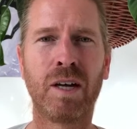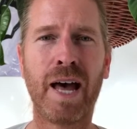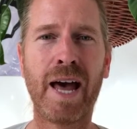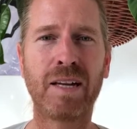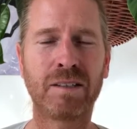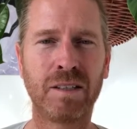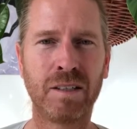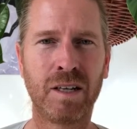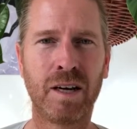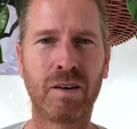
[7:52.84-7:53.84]
added
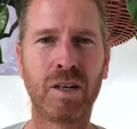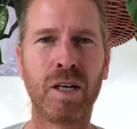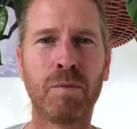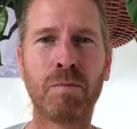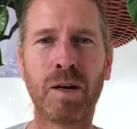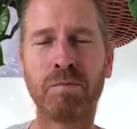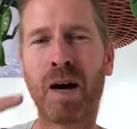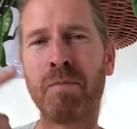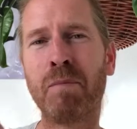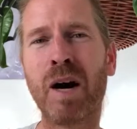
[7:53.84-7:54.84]
in there, but
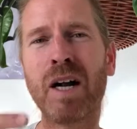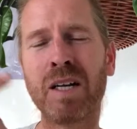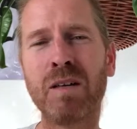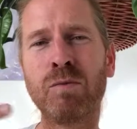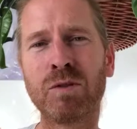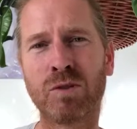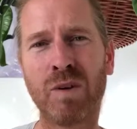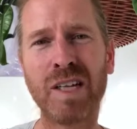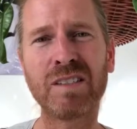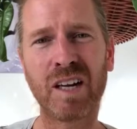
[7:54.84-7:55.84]
my body will
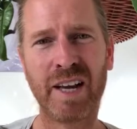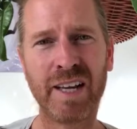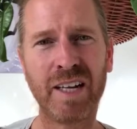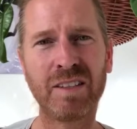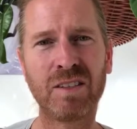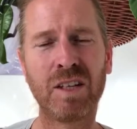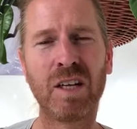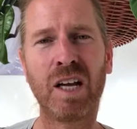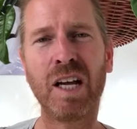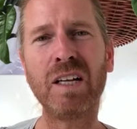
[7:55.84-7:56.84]
translate it
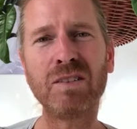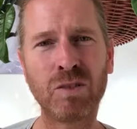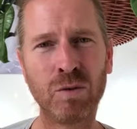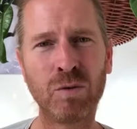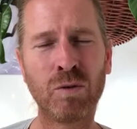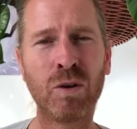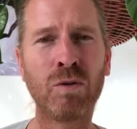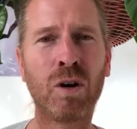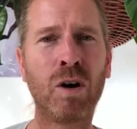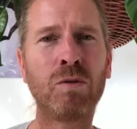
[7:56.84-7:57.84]
into
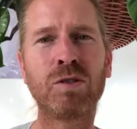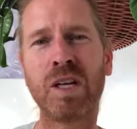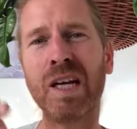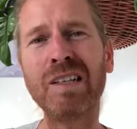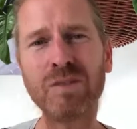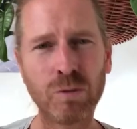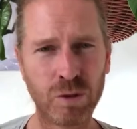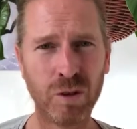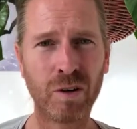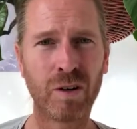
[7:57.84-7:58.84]
glucose, into
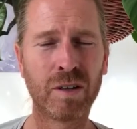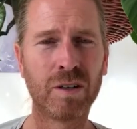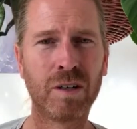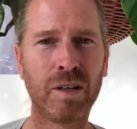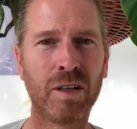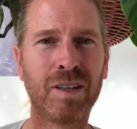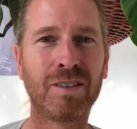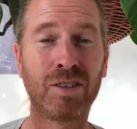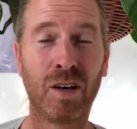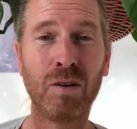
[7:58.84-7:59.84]
sugar.
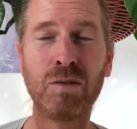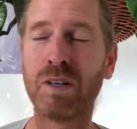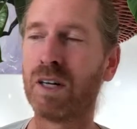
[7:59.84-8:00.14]
So